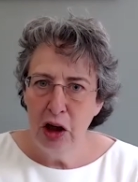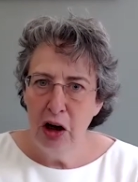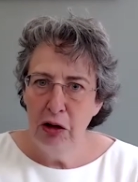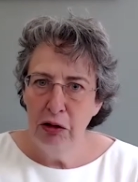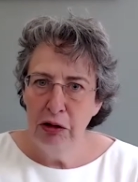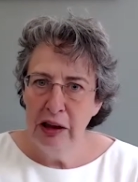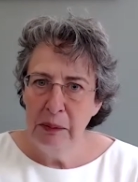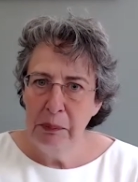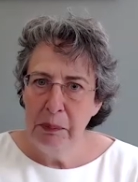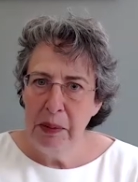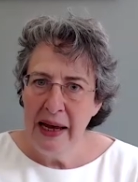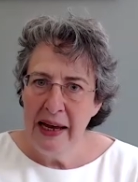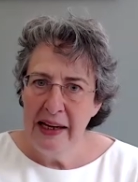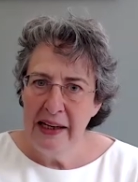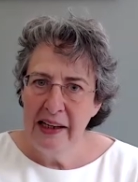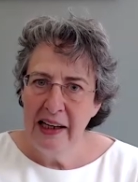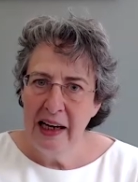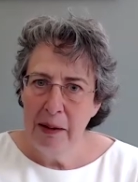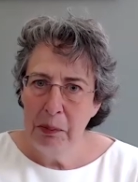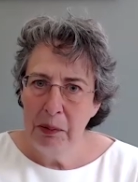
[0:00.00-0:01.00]
only pay
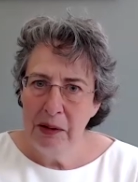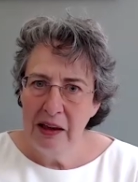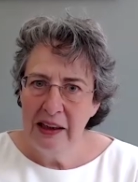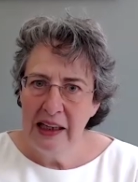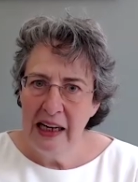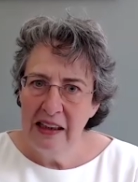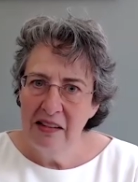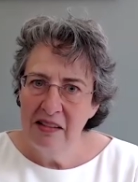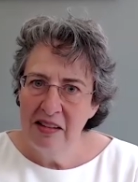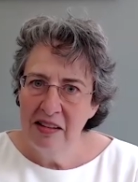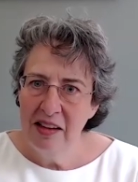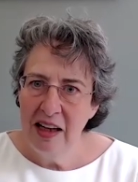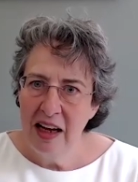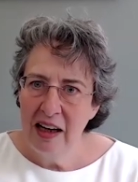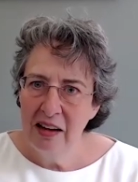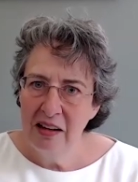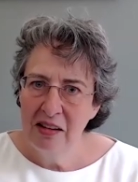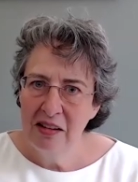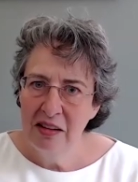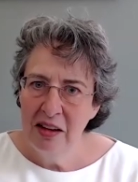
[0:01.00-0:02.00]
capital gains
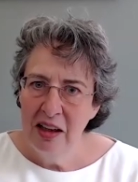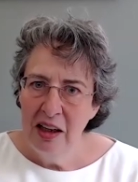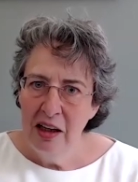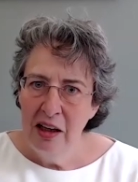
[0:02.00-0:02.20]
tax